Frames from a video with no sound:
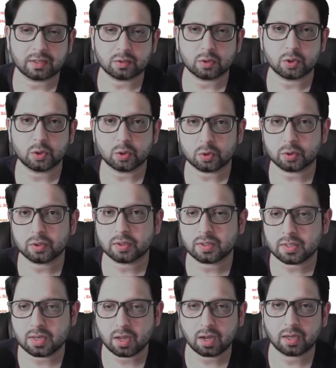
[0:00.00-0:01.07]
So you should
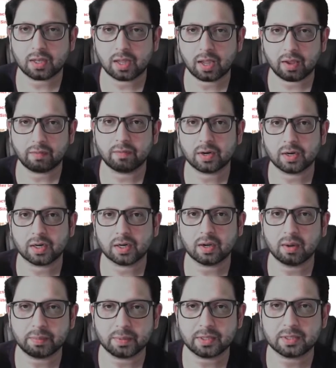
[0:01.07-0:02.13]
not ever
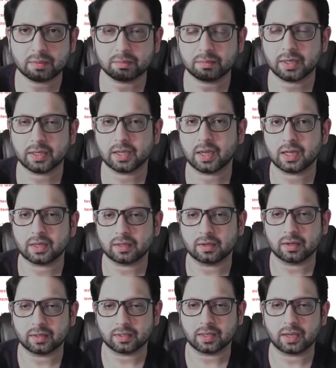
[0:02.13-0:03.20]
copy somebody else
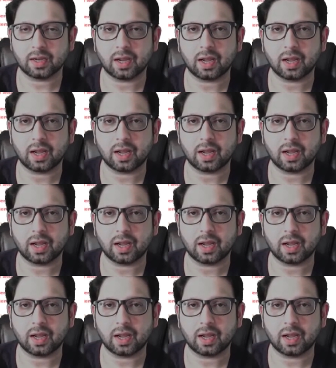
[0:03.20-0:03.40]
content.